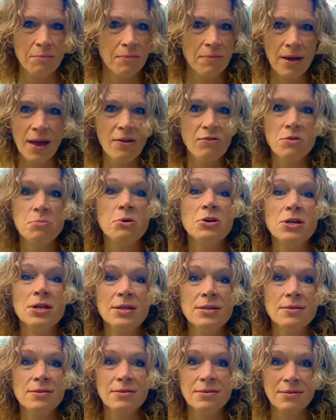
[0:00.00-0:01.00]

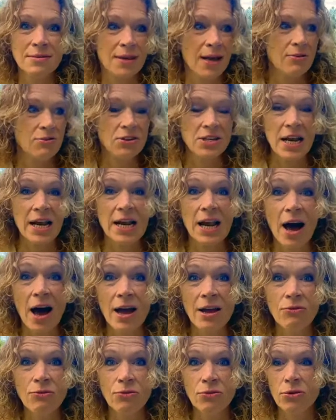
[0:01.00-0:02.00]
everybody's everyday
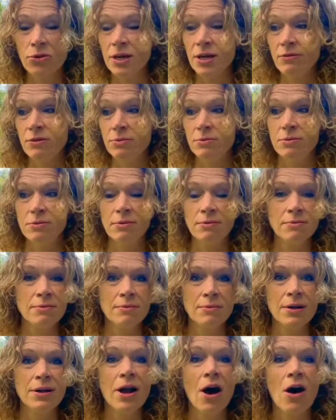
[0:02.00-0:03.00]
life or even
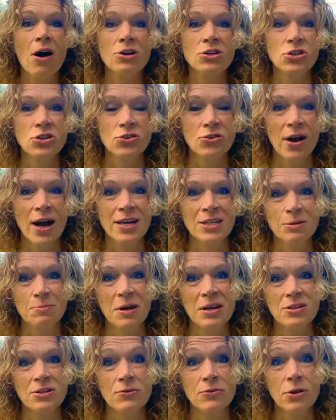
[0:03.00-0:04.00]
larger
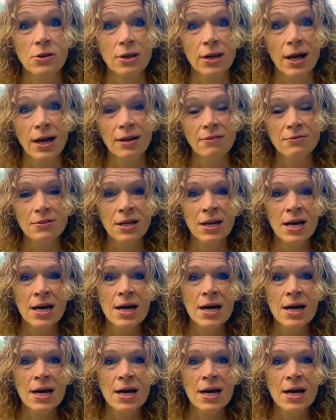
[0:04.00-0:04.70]
aspects of your lives